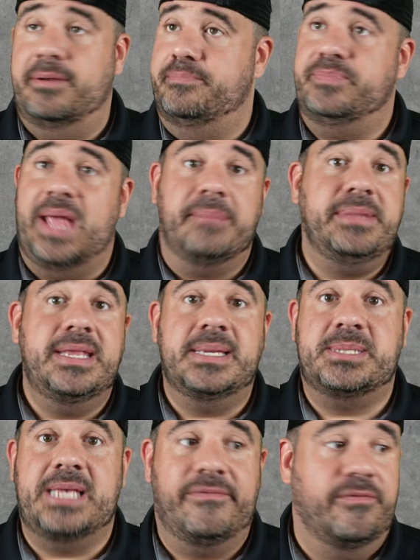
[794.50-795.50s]
I'm getting
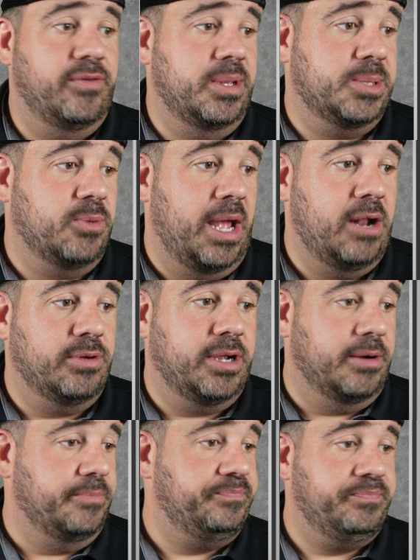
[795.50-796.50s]
7 for this one. I don't care
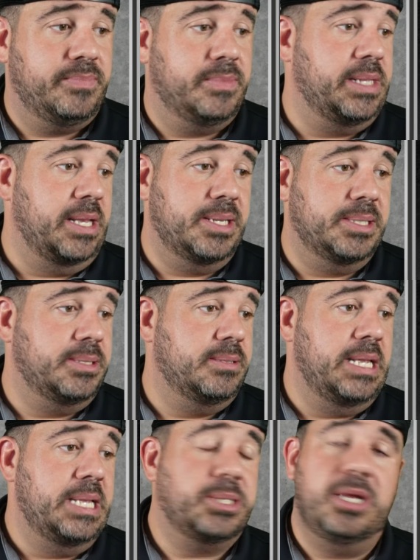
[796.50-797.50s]
because
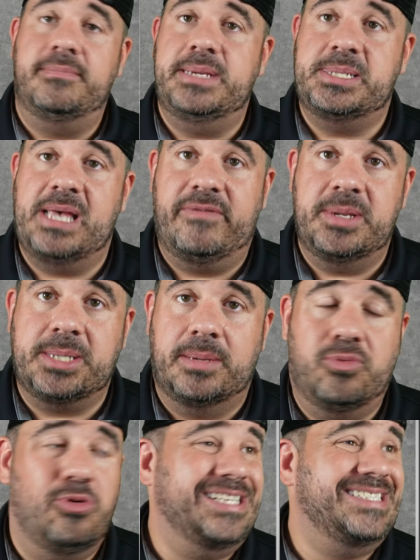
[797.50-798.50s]
it's going to be 7 at some
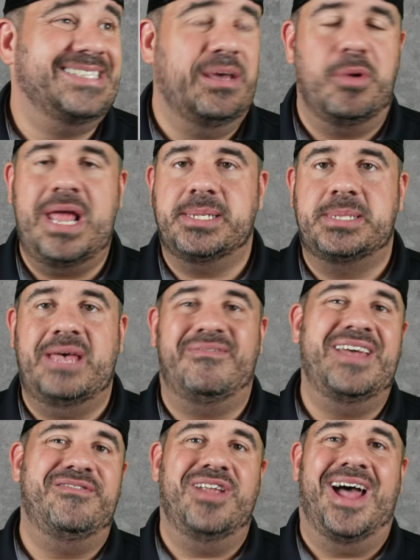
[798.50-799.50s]
point. Someone has a 7.
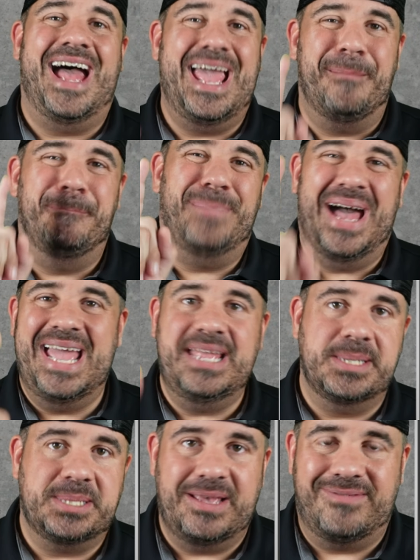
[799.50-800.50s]
If not, I am buying
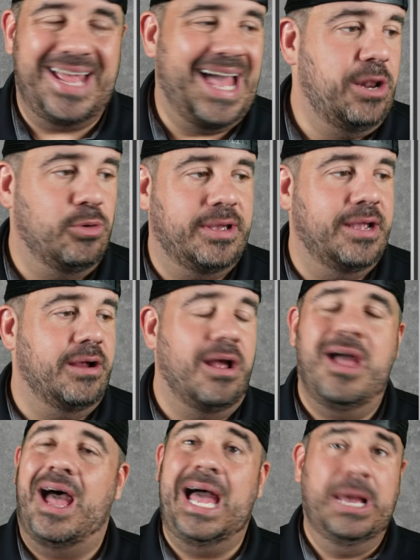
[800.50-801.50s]
7. I don't care.
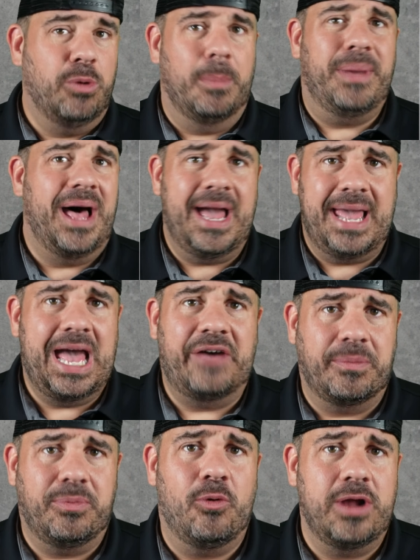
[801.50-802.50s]
I will buy half a
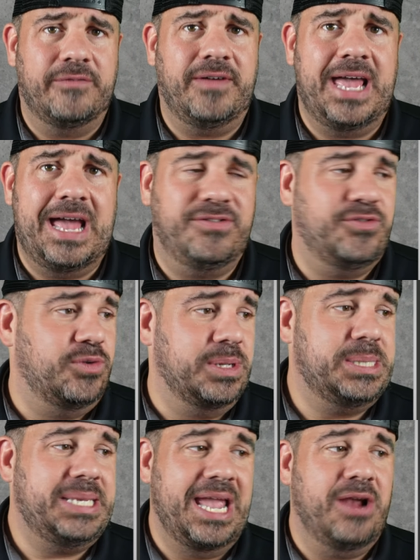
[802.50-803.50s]
point if I have to
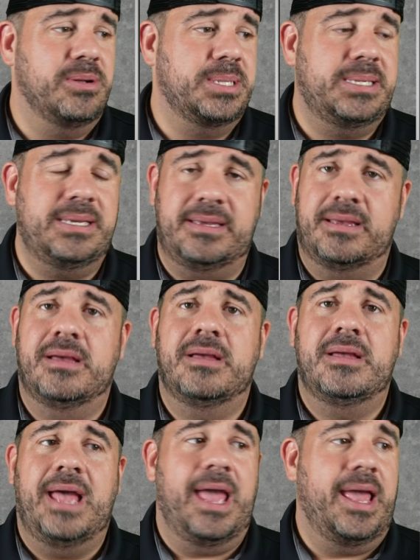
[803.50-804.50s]
guarantee
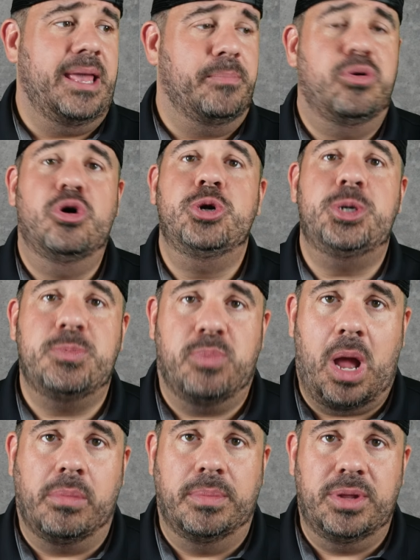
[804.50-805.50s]
a push
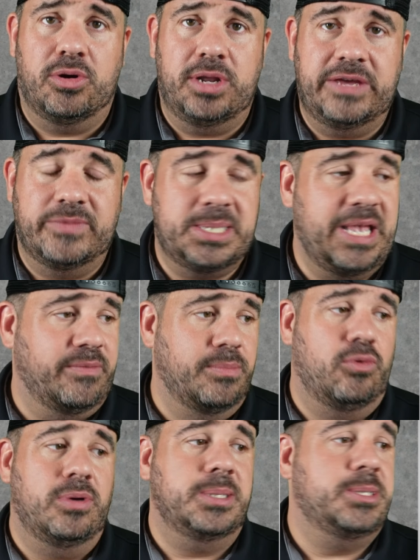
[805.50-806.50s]
probability of a 7
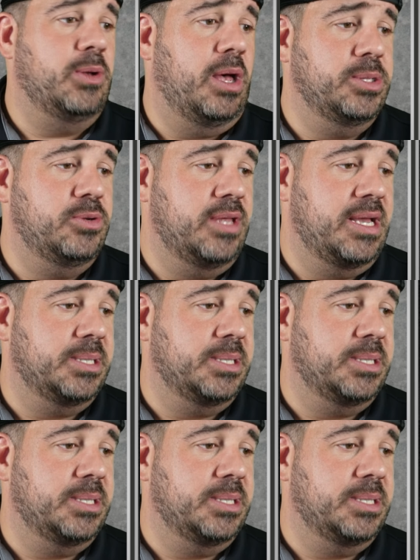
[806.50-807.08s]
point. So I'll do that.